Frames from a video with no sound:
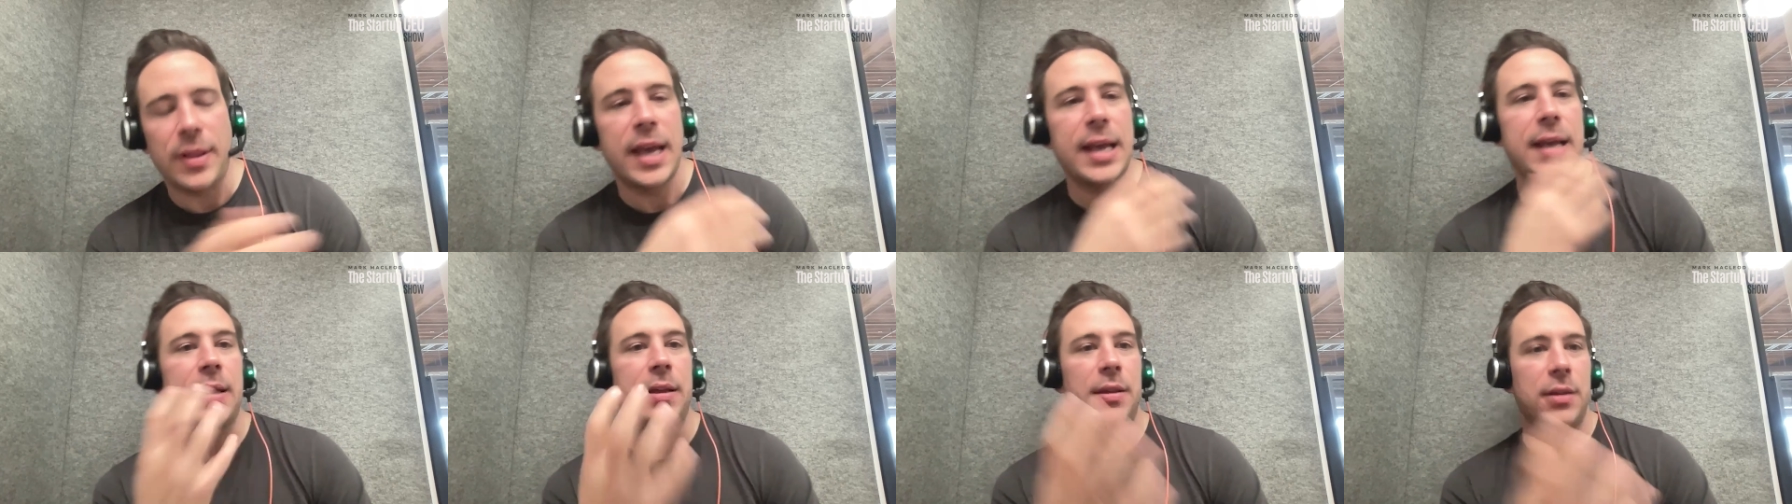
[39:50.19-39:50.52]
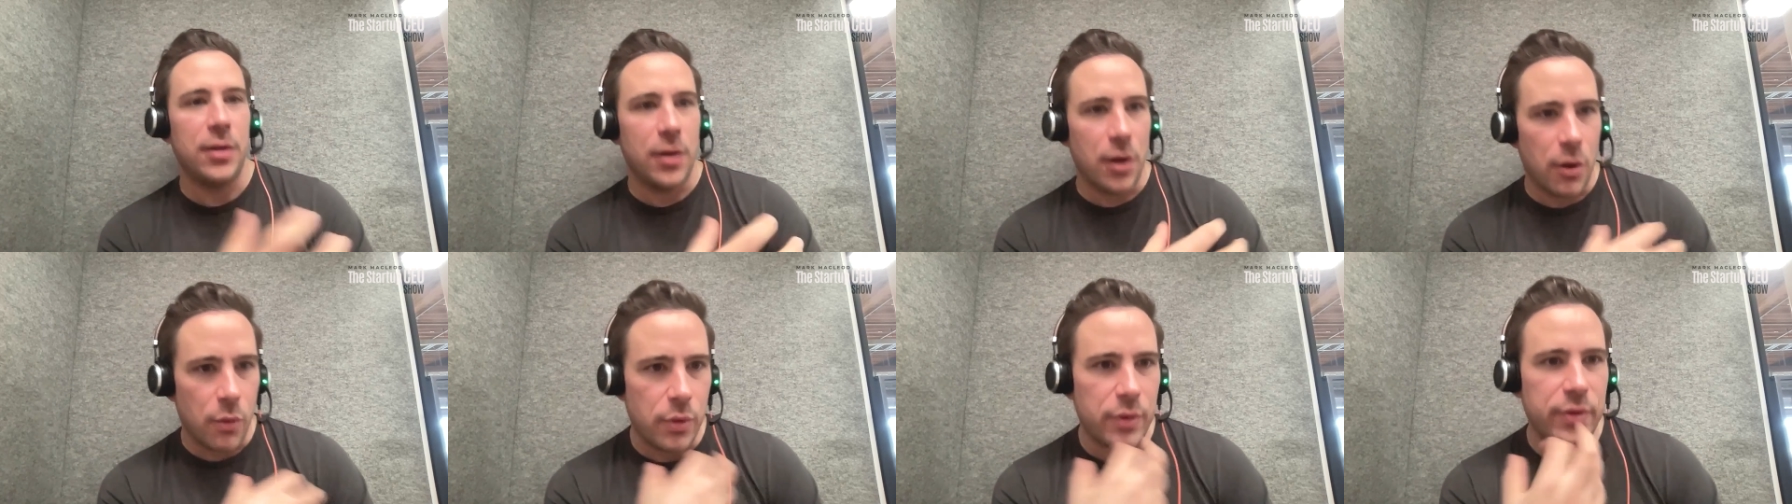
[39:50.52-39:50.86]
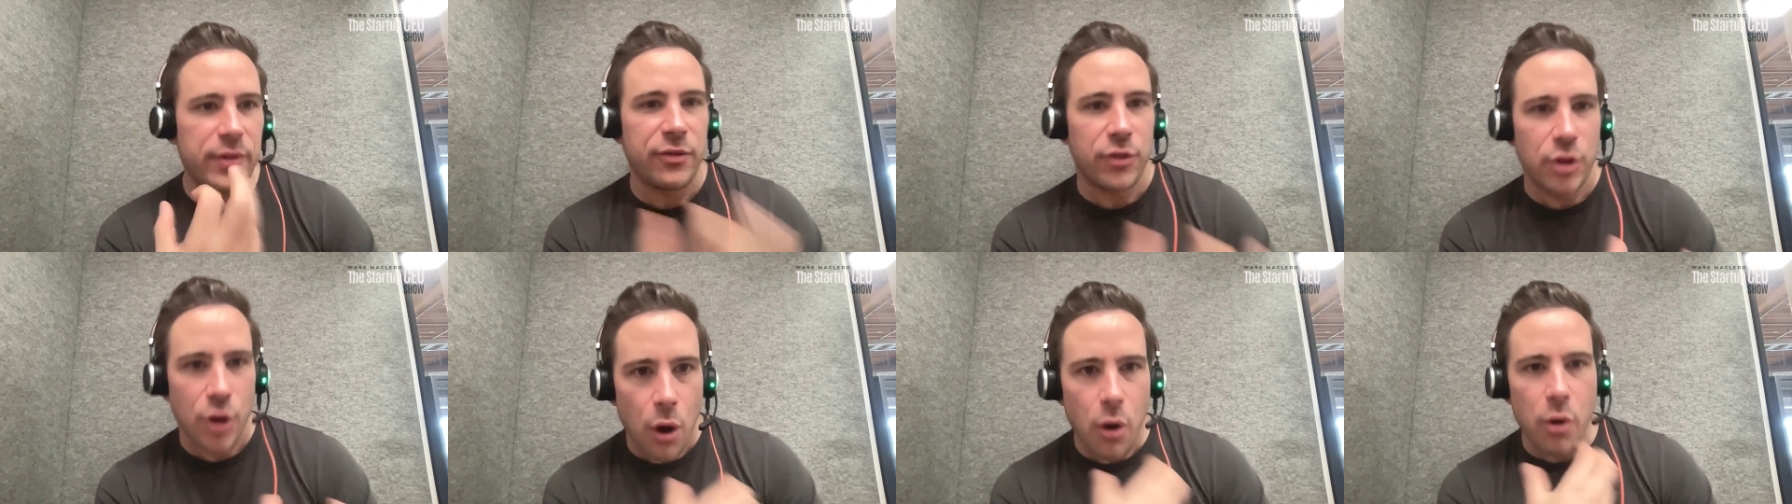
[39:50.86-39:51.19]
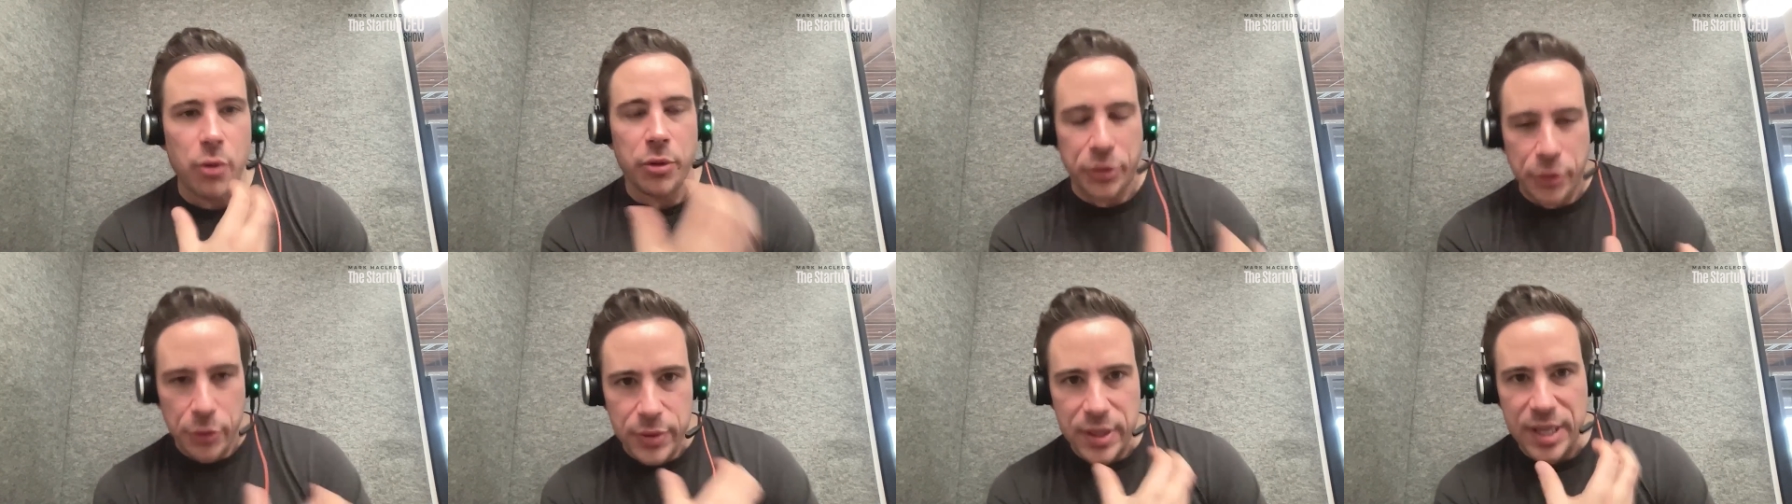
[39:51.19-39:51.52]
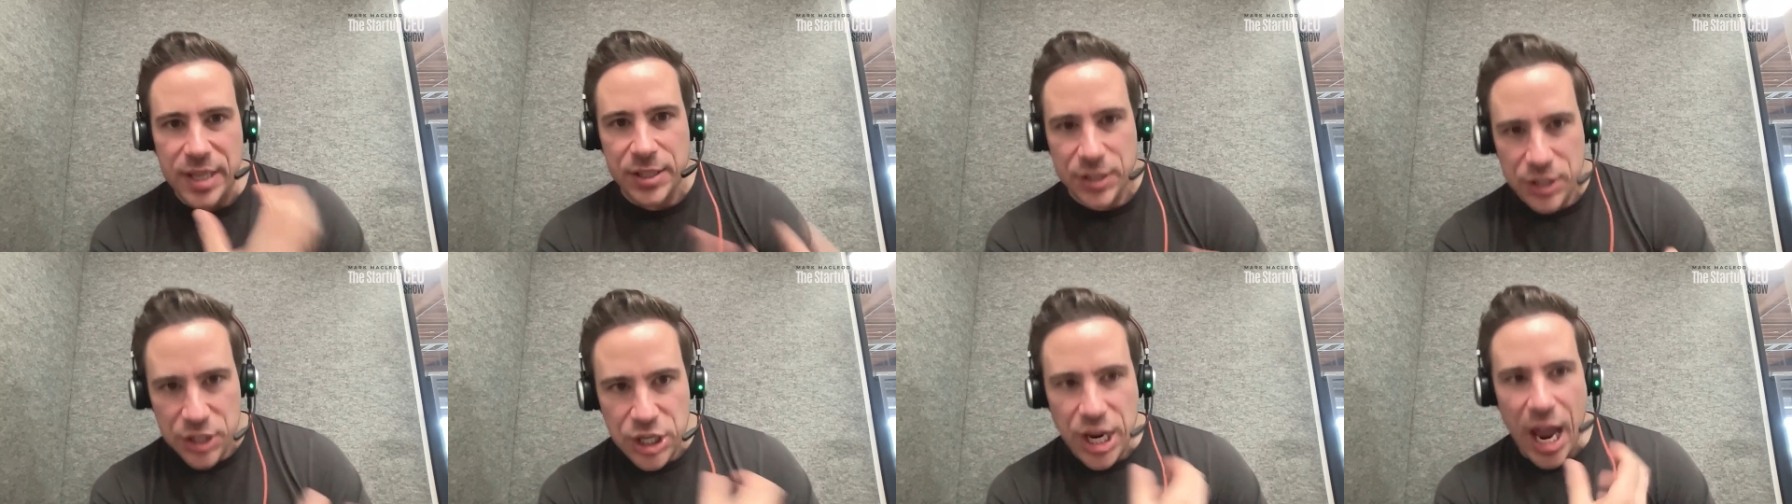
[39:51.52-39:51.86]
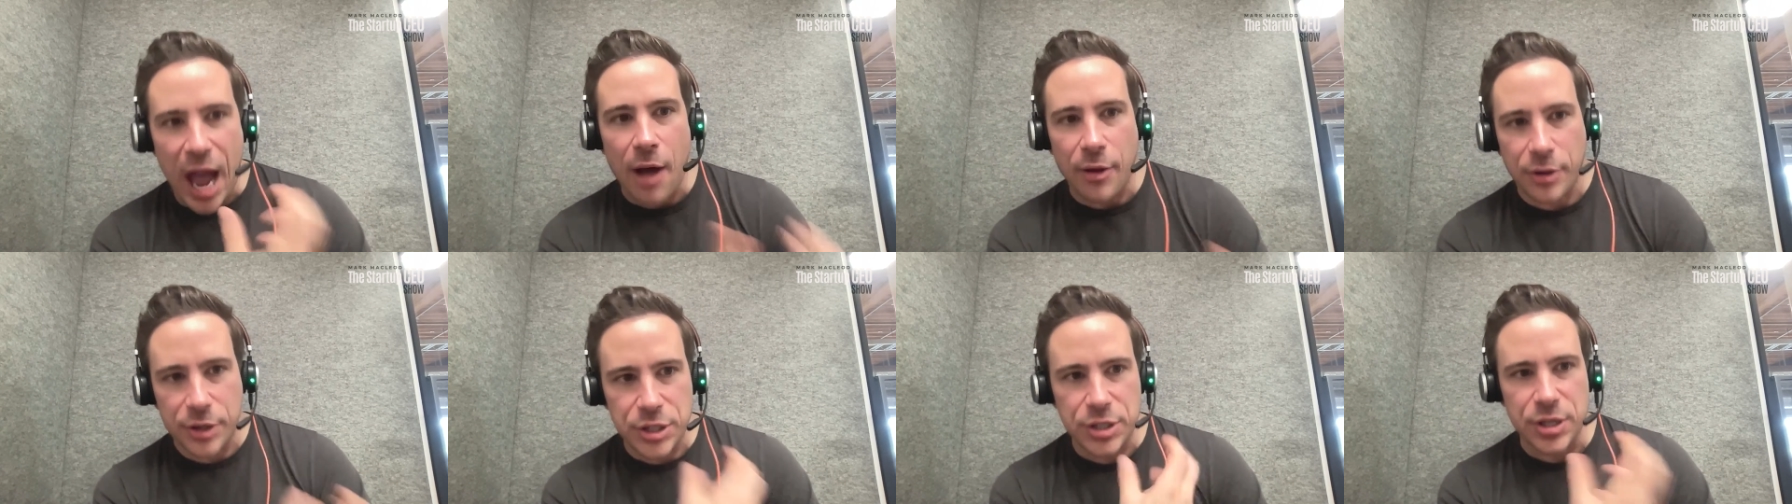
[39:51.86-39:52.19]
Like, we go through these
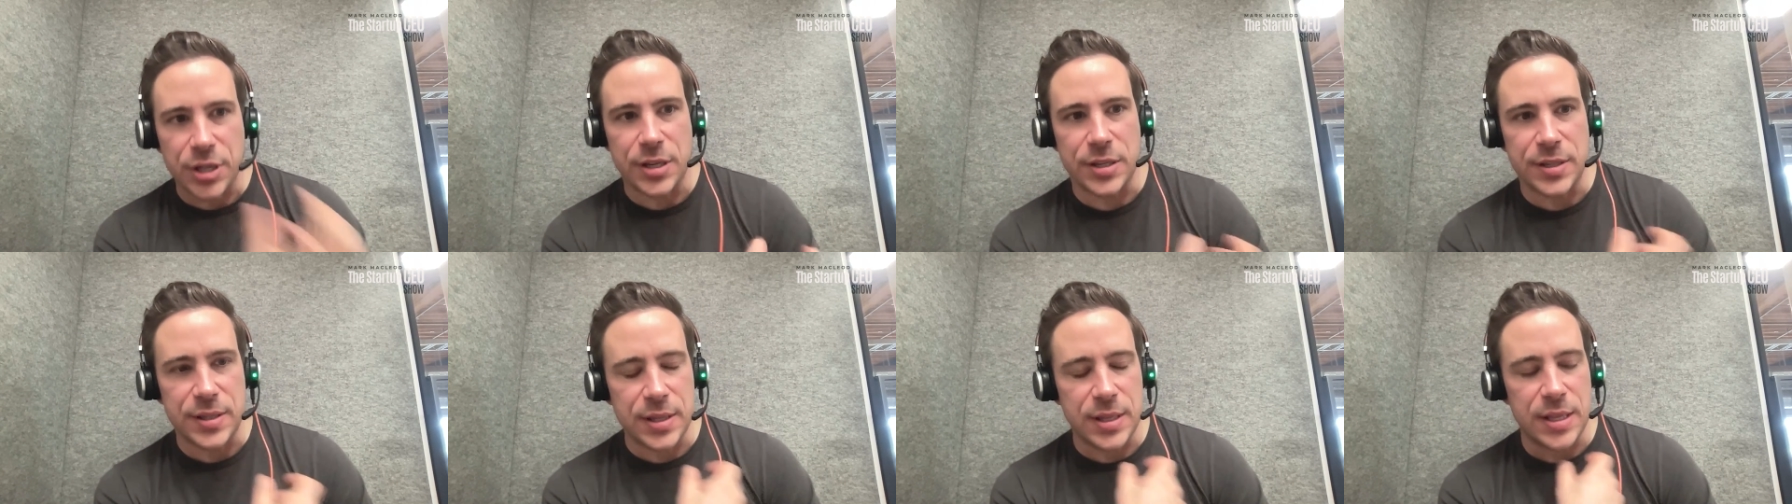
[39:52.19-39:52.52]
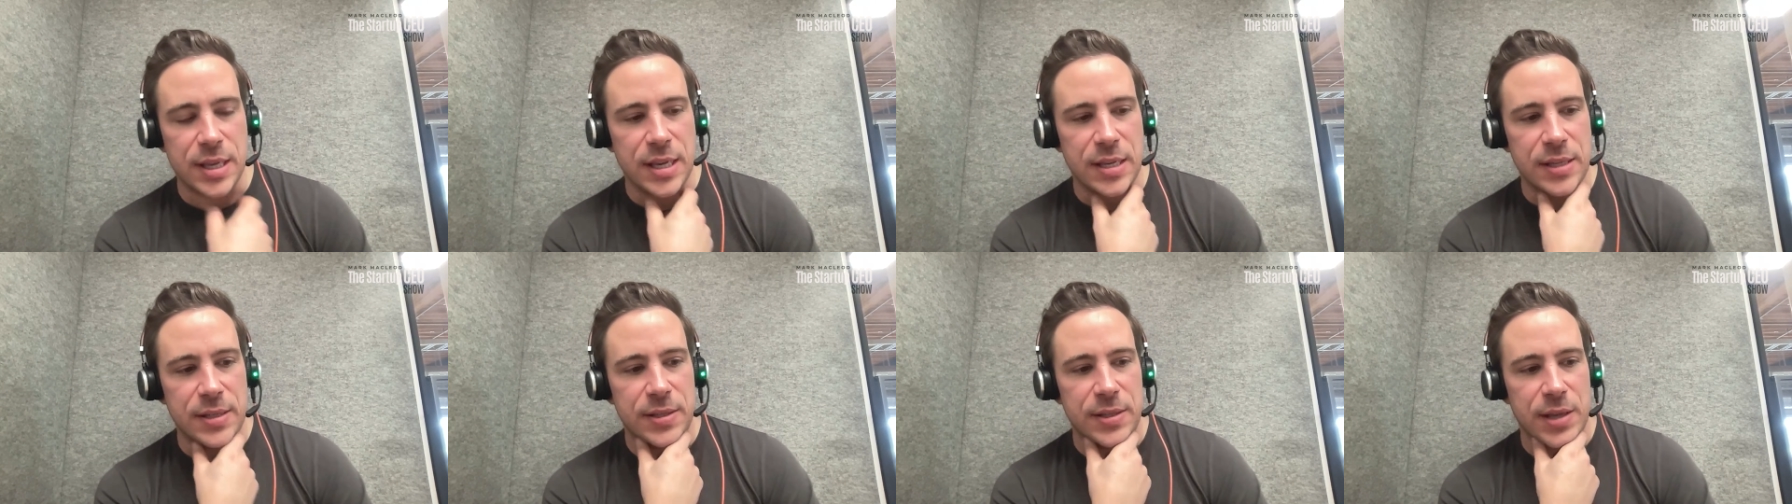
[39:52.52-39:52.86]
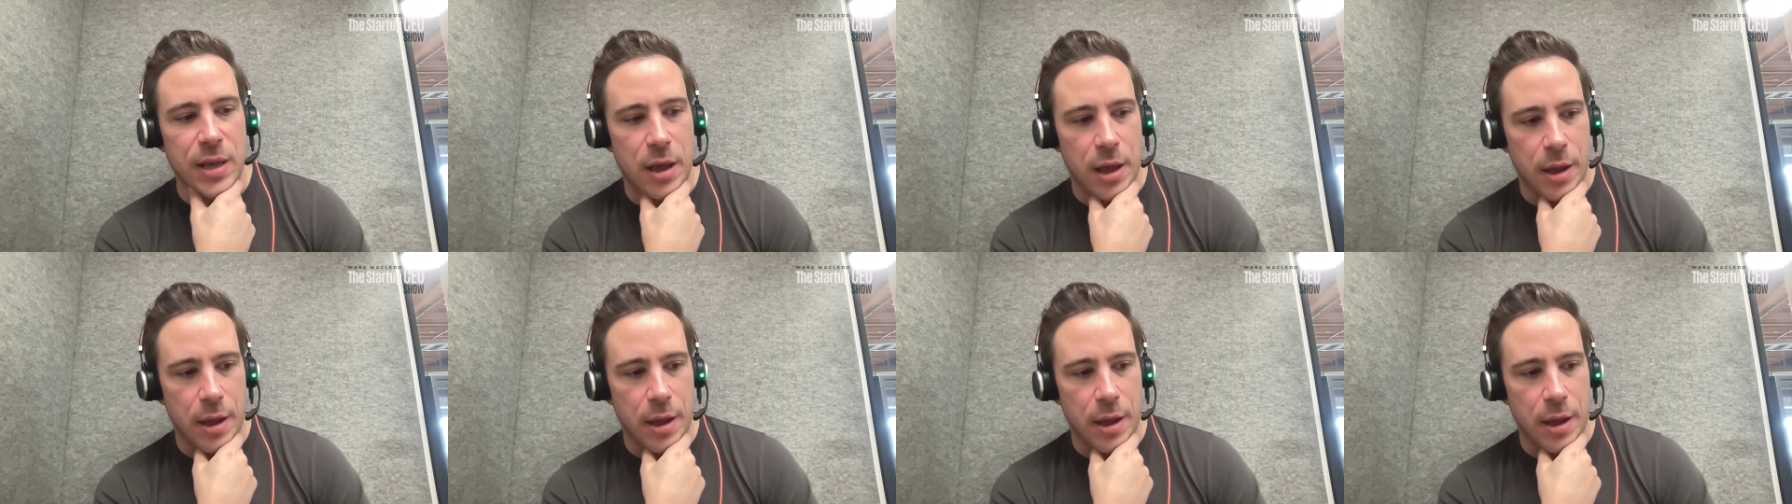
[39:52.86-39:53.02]
challenges and these,